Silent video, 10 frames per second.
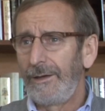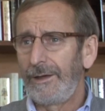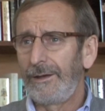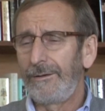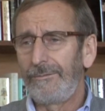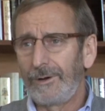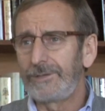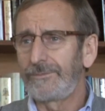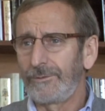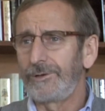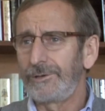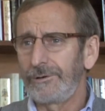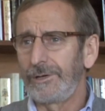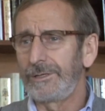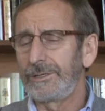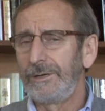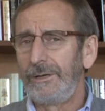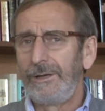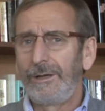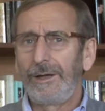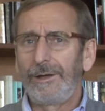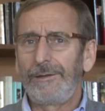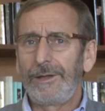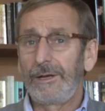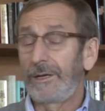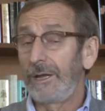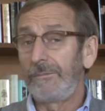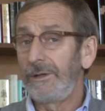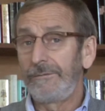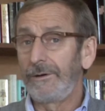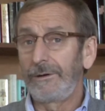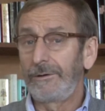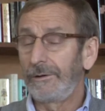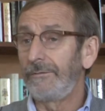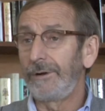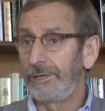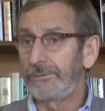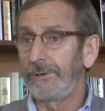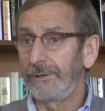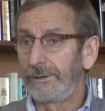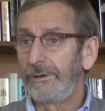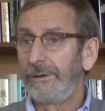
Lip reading: and it was fortuitous, then it can be a very good arrangement